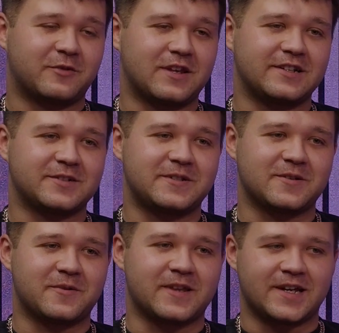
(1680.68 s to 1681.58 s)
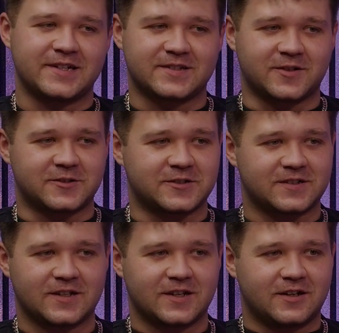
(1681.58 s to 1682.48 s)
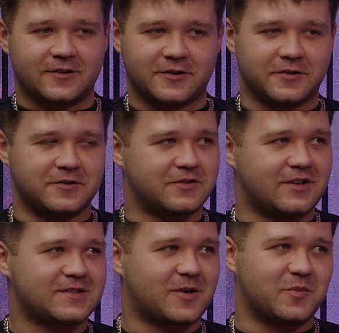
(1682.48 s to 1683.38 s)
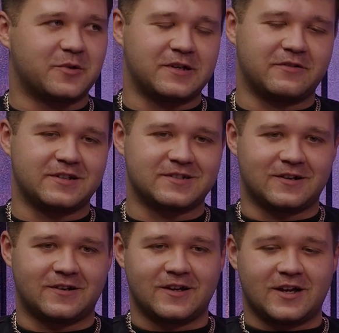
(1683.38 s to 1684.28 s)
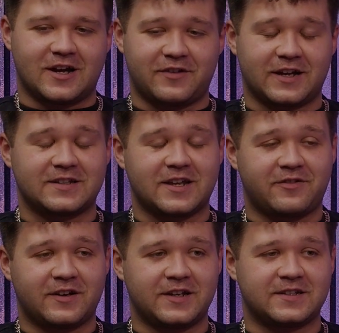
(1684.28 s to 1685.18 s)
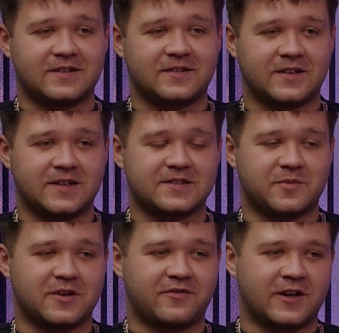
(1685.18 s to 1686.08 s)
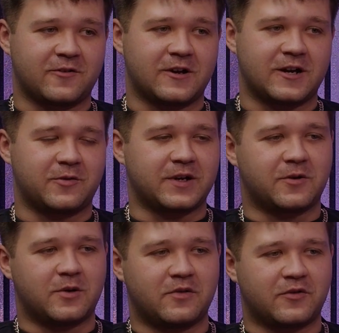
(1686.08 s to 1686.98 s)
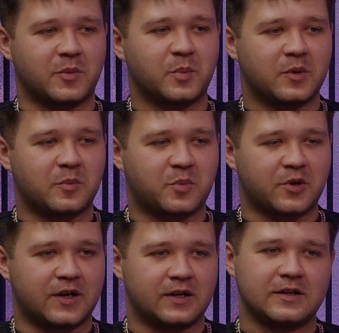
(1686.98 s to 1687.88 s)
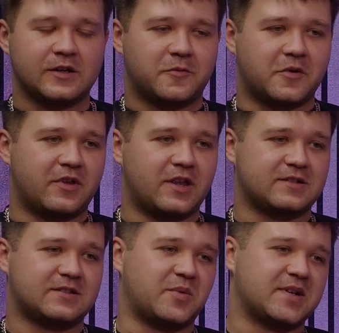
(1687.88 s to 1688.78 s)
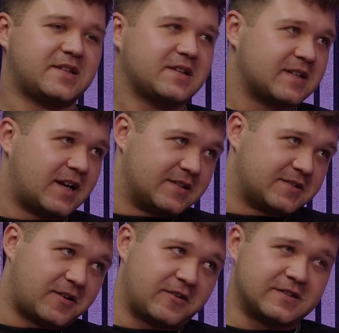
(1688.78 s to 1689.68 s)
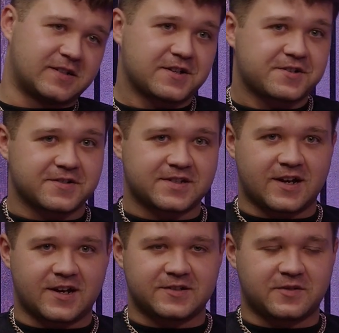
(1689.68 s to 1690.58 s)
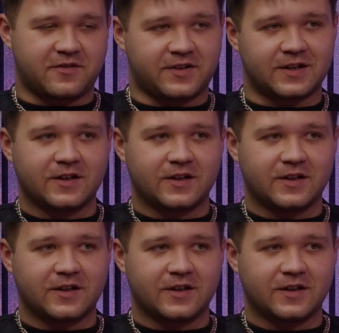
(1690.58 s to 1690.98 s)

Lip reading: they see some of the hits, they'll lose their heads completely. So I think it definitely needs to be a thing where we go over and play, whether that's domestic sides or international sides. I think